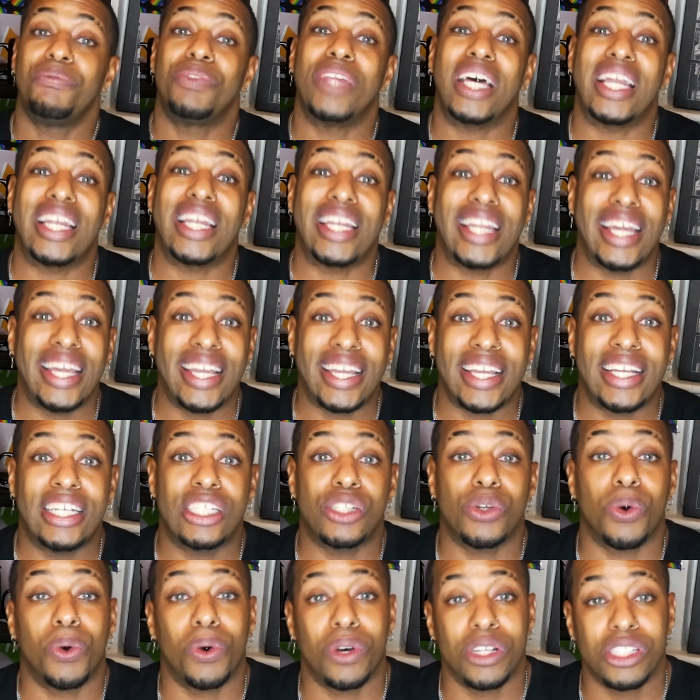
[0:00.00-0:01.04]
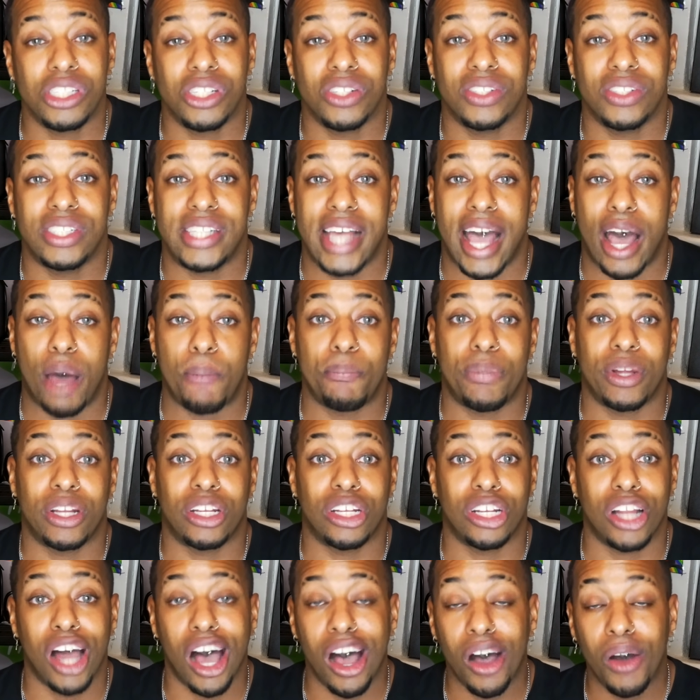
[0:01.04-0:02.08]
The link is also down
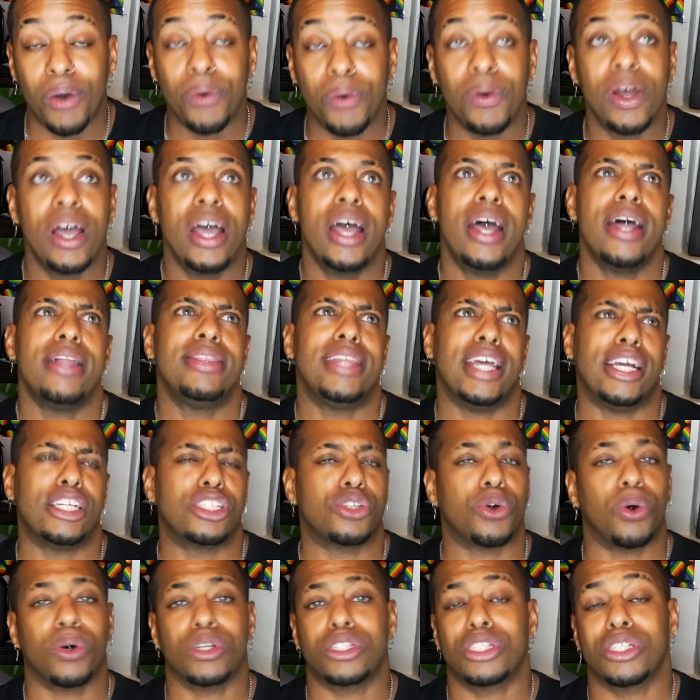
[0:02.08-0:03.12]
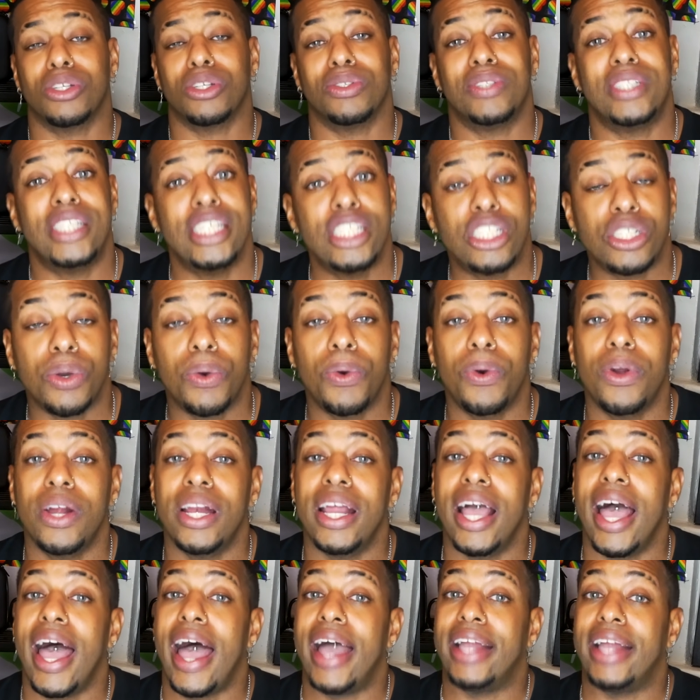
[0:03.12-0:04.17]
below. There's also
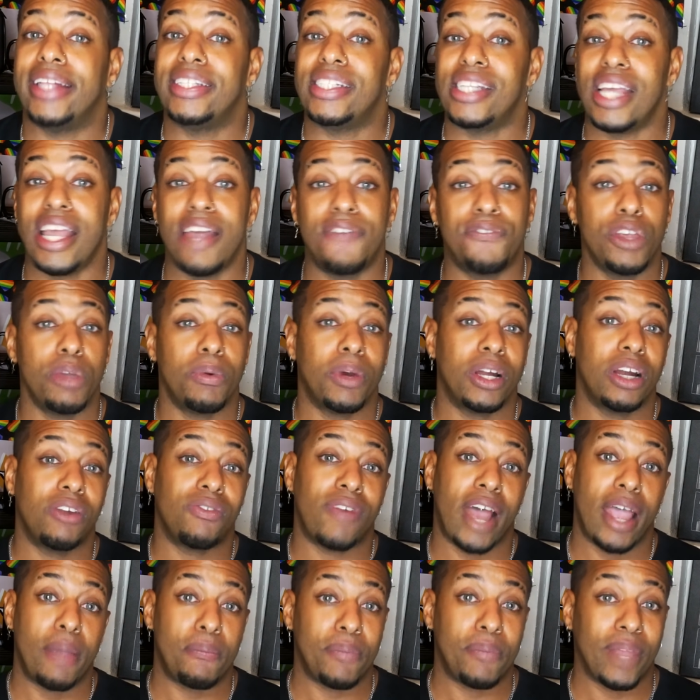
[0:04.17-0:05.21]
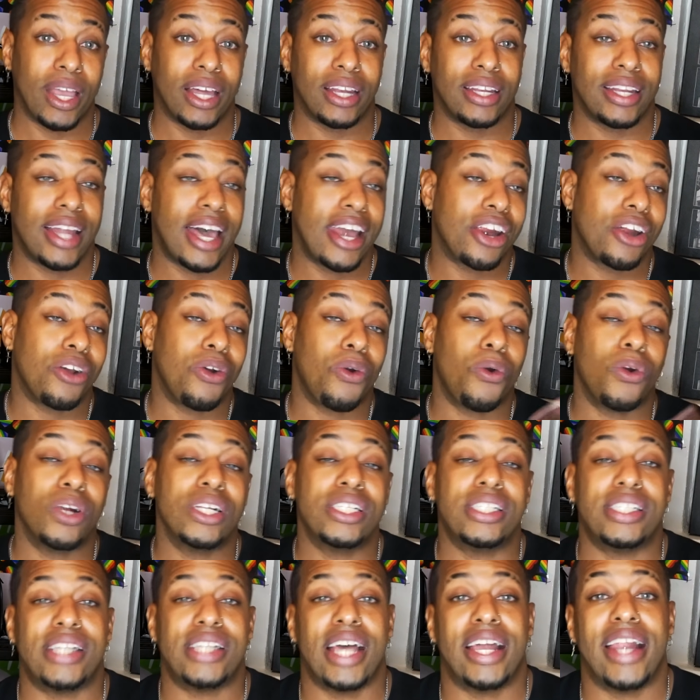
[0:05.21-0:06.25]
Discord, and if you want to write me a letter
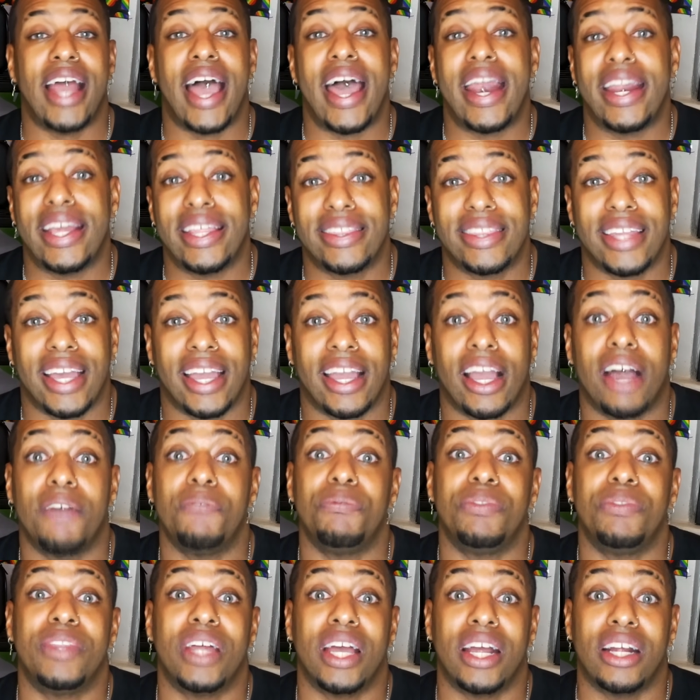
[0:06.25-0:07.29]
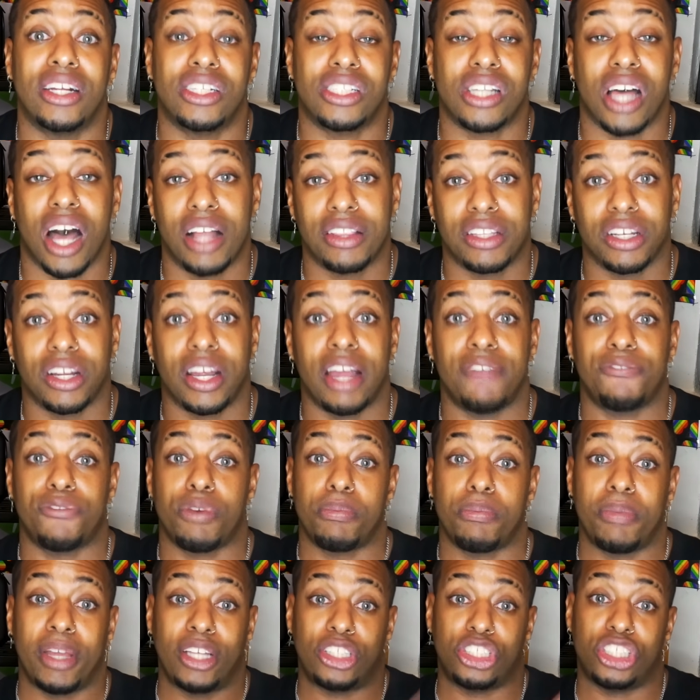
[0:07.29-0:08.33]
or send anything, there's other
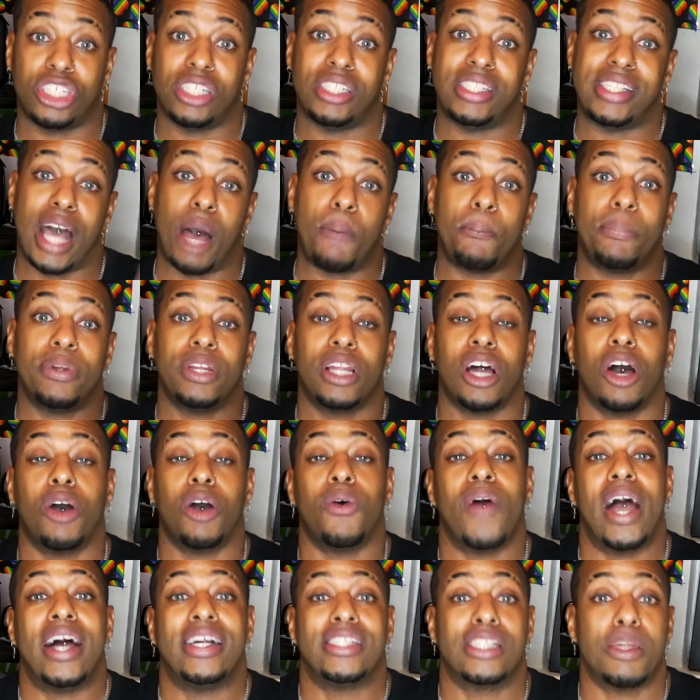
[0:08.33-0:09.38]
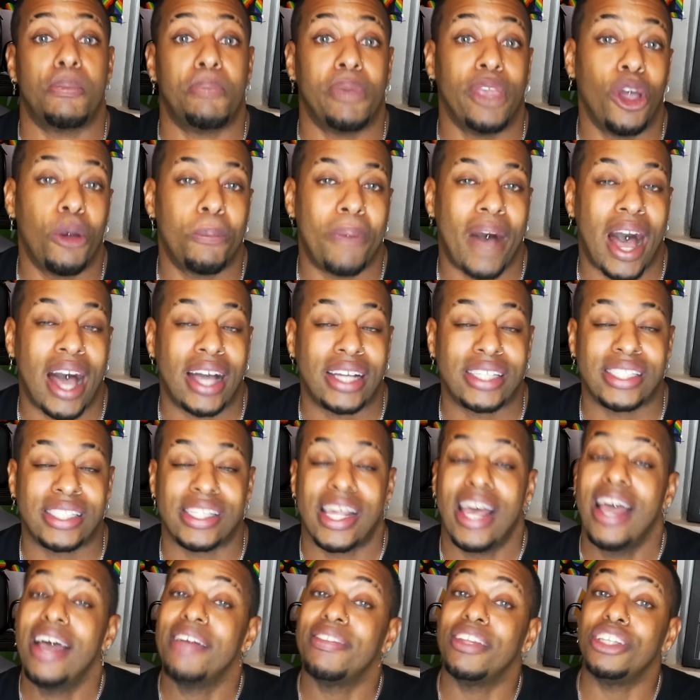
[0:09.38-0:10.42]
information down below as a P.O. box
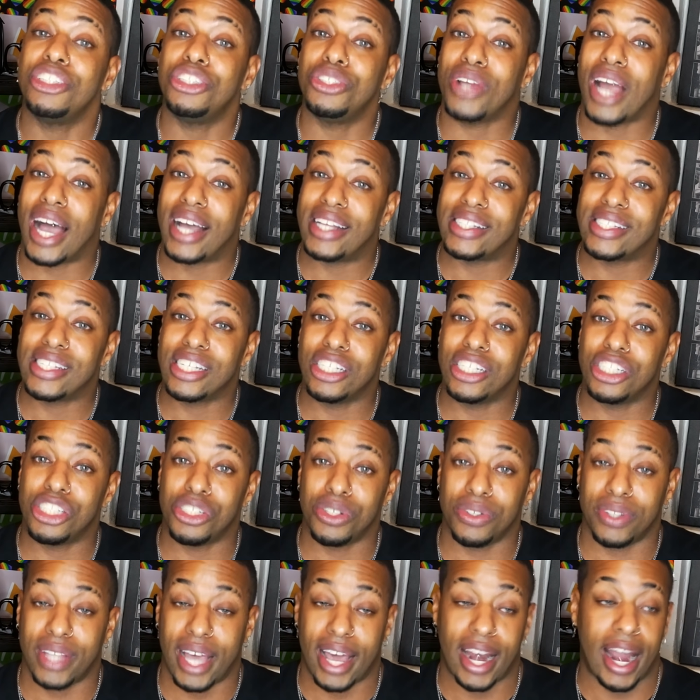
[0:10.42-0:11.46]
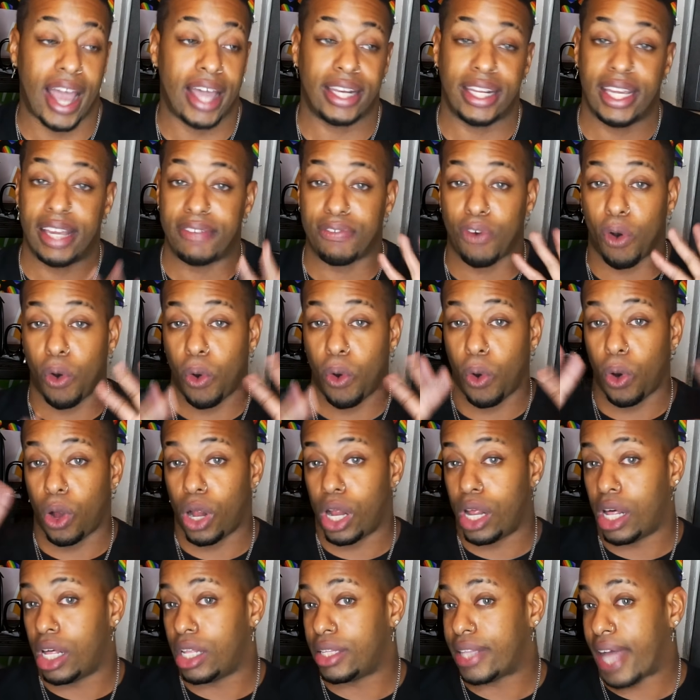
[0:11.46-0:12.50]
that you guys could do. That I leave
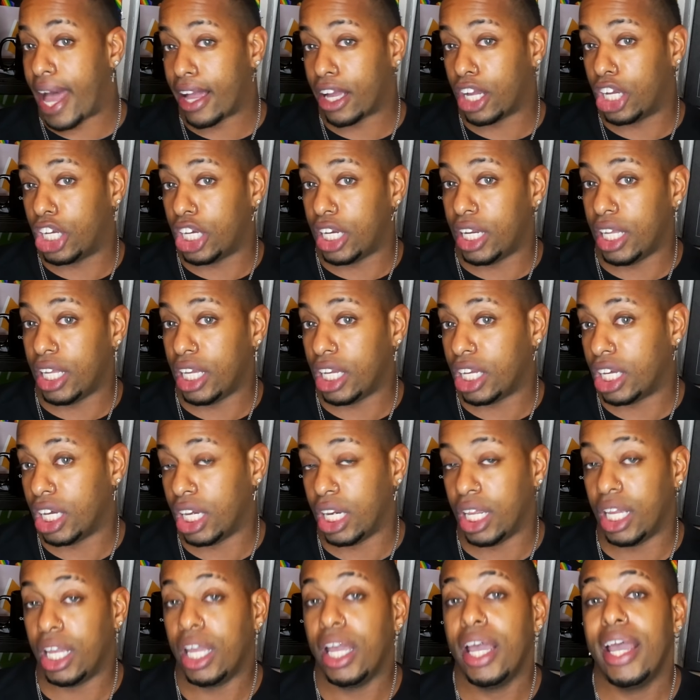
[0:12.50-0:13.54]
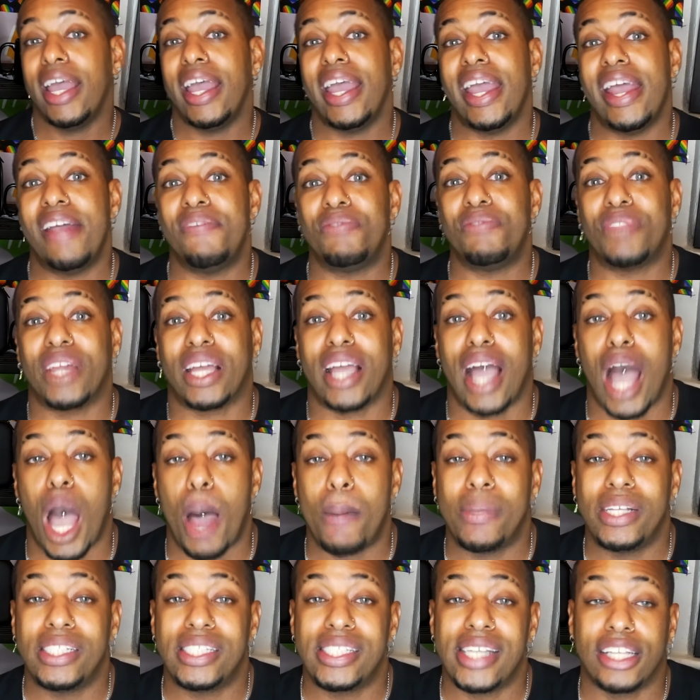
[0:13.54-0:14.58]
all that goody goody in the
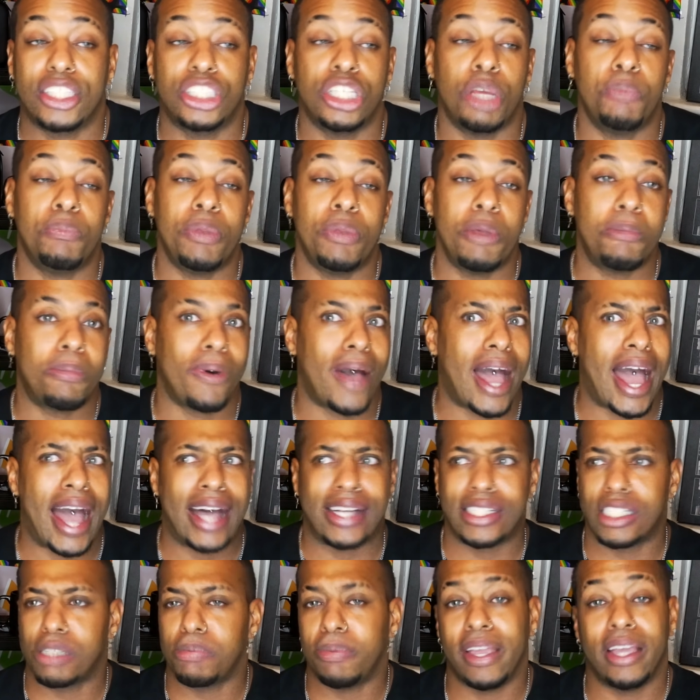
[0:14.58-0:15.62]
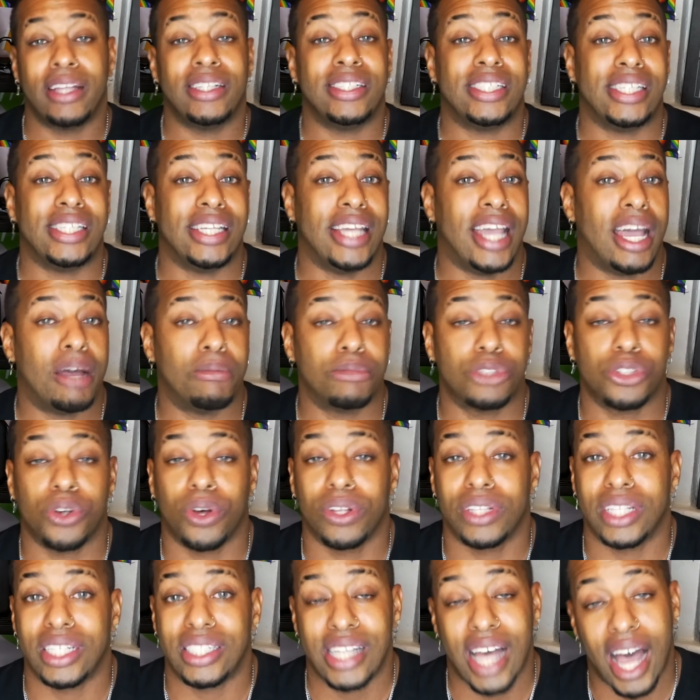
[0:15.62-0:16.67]
comment section. People ask me in DMs
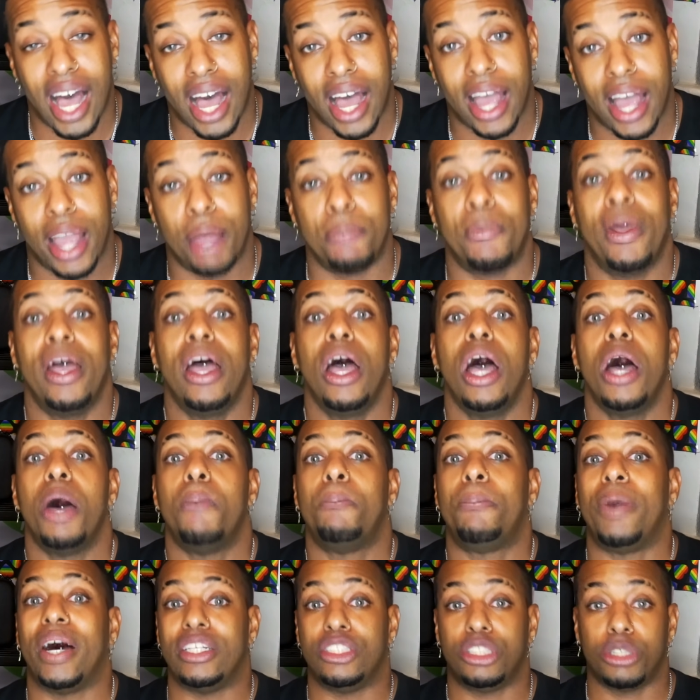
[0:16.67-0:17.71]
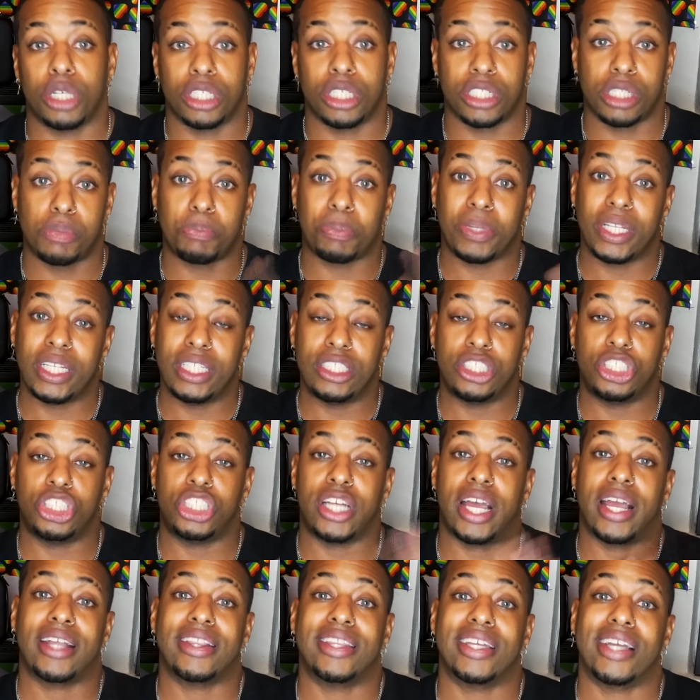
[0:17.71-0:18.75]
all the time, but just please
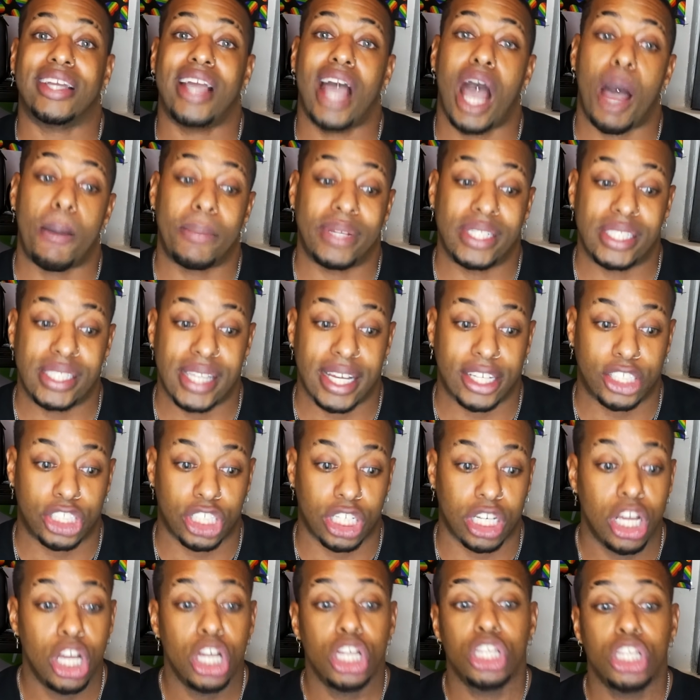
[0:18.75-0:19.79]
check the comment section.